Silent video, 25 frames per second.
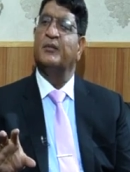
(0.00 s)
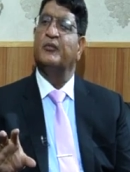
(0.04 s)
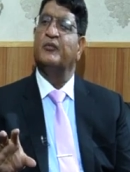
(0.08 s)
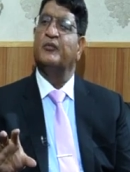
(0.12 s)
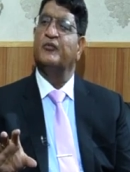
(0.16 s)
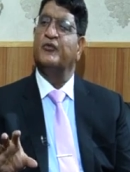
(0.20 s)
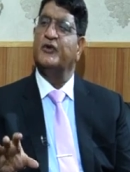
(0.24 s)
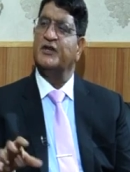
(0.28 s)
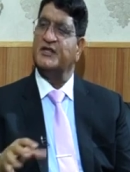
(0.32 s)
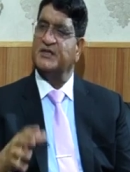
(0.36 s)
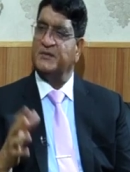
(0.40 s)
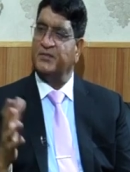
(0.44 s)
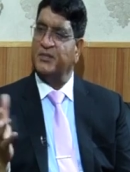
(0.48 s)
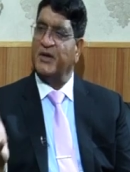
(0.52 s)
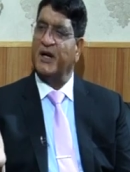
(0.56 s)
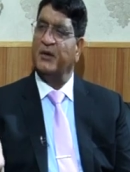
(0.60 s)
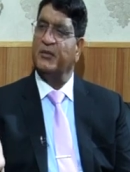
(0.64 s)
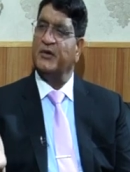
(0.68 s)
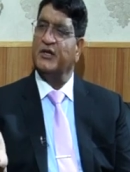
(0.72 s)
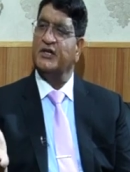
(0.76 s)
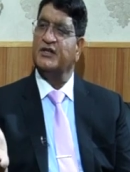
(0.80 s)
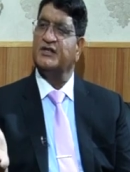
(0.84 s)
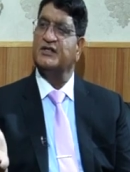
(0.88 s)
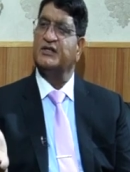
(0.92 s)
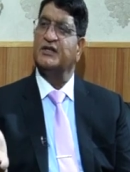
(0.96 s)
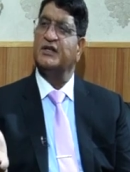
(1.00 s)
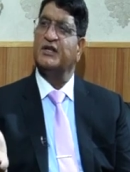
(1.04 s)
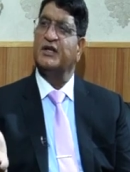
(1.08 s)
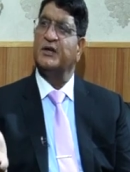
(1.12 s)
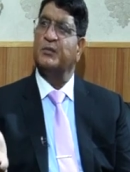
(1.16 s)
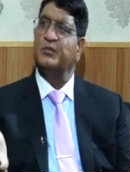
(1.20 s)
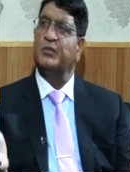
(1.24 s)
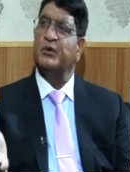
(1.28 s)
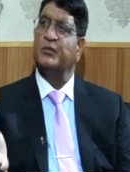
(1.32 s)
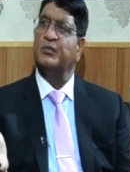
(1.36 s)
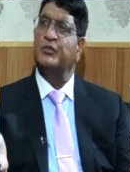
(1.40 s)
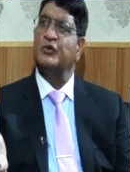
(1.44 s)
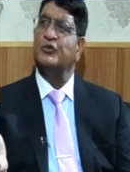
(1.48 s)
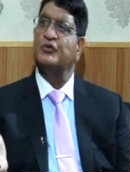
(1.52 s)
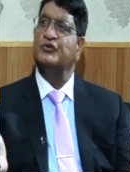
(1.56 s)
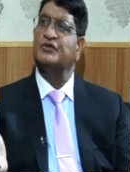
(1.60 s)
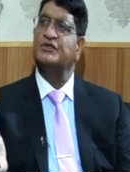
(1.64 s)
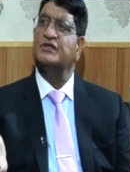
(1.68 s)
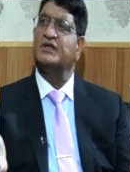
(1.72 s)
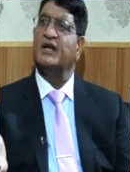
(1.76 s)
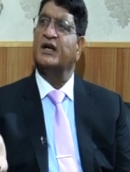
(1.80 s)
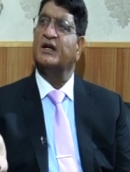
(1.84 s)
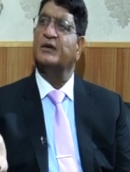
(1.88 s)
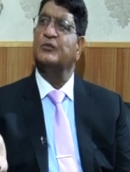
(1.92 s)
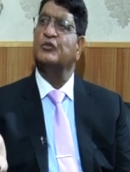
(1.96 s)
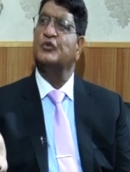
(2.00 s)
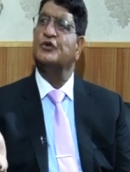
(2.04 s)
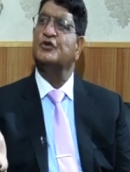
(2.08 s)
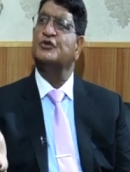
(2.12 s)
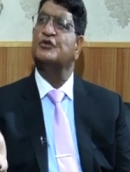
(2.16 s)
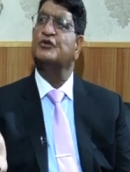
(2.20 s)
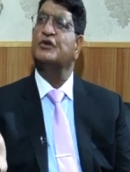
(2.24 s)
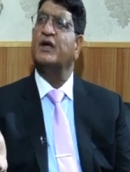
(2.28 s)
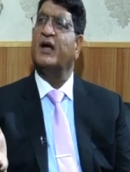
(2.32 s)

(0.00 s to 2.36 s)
first Prime Minister, he proposed that we should